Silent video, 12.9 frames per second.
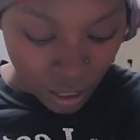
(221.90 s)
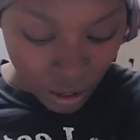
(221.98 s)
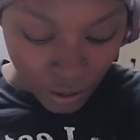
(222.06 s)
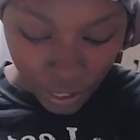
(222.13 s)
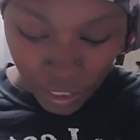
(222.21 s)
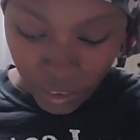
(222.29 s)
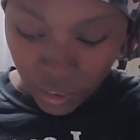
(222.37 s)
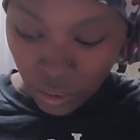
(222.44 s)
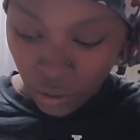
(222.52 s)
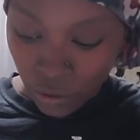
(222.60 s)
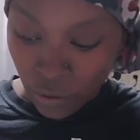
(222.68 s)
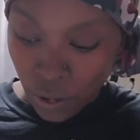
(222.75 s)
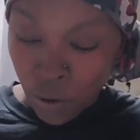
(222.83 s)
alright,
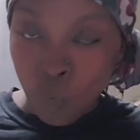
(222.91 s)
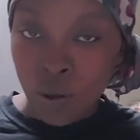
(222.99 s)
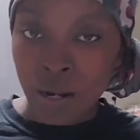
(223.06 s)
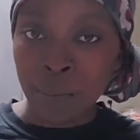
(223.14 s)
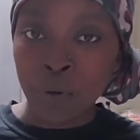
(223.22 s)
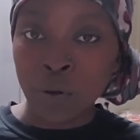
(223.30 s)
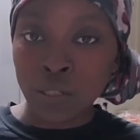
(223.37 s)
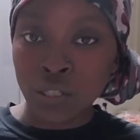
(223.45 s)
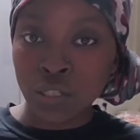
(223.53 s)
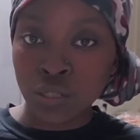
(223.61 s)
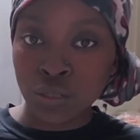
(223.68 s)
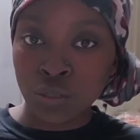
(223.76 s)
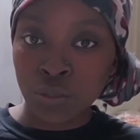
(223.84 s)
so what I'm going to
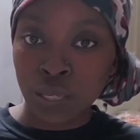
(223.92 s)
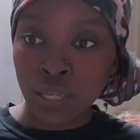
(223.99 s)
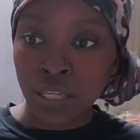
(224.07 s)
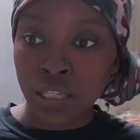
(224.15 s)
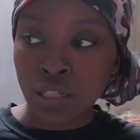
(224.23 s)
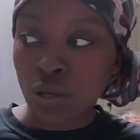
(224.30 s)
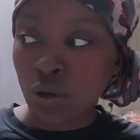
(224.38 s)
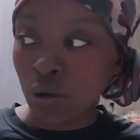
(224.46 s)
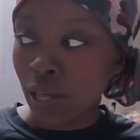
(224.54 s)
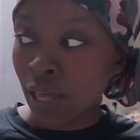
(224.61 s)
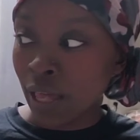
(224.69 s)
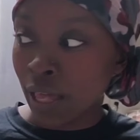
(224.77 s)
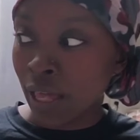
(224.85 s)
do is go
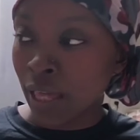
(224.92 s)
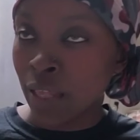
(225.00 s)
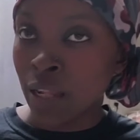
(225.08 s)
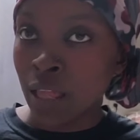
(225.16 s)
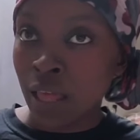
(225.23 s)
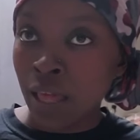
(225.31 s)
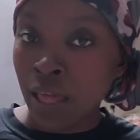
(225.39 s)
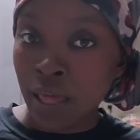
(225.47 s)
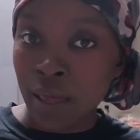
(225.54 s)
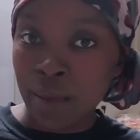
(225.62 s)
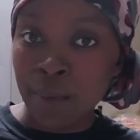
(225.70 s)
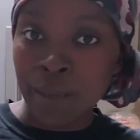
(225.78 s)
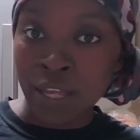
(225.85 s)
ahead
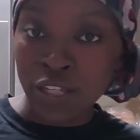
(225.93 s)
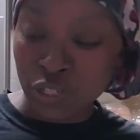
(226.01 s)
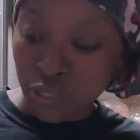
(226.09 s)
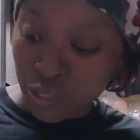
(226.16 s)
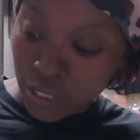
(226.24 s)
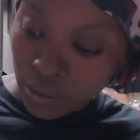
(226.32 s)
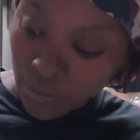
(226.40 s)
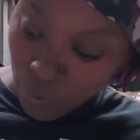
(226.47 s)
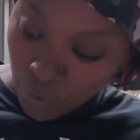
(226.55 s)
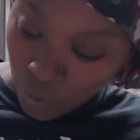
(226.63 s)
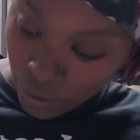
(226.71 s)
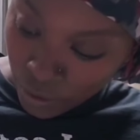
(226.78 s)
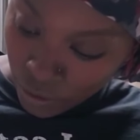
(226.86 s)
and measure some
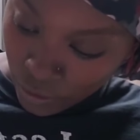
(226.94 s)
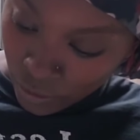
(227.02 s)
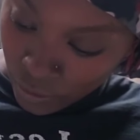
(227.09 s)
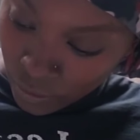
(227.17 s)
oil.